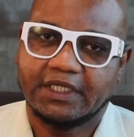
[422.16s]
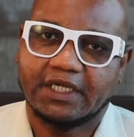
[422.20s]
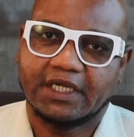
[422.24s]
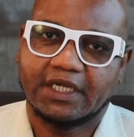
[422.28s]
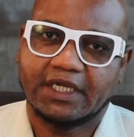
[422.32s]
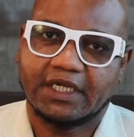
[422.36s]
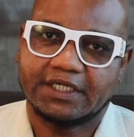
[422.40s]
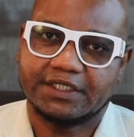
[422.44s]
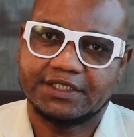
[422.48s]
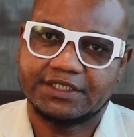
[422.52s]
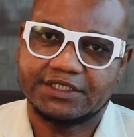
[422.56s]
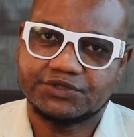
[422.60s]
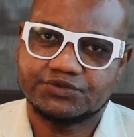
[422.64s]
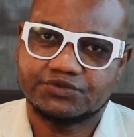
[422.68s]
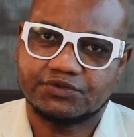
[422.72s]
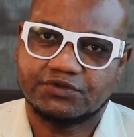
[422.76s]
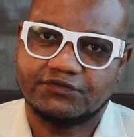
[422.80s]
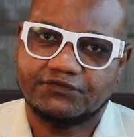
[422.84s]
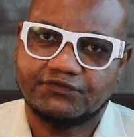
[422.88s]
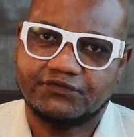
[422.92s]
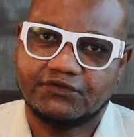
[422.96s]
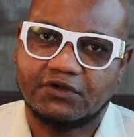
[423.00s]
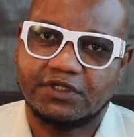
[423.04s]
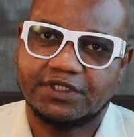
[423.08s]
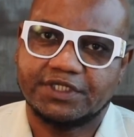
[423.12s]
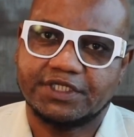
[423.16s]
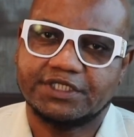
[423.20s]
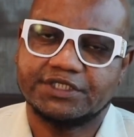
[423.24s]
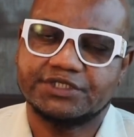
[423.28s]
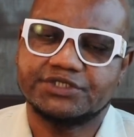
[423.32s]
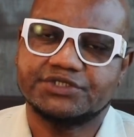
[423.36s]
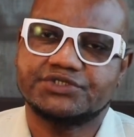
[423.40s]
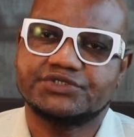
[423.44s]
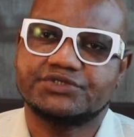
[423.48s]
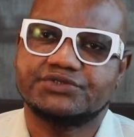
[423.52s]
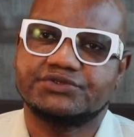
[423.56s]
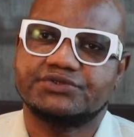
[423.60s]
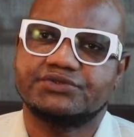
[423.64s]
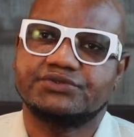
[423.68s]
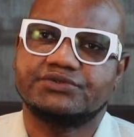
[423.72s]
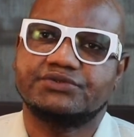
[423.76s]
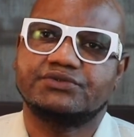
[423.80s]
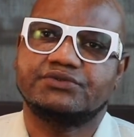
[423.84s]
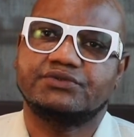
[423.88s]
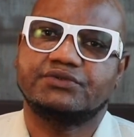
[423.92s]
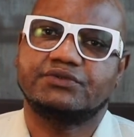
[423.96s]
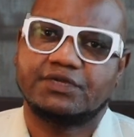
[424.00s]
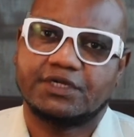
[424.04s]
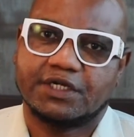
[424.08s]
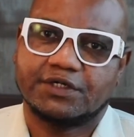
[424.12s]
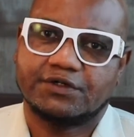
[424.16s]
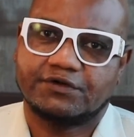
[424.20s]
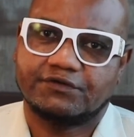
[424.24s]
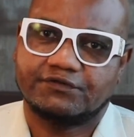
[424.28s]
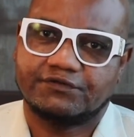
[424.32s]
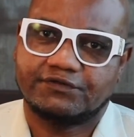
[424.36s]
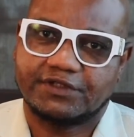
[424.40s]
and this will fall into one of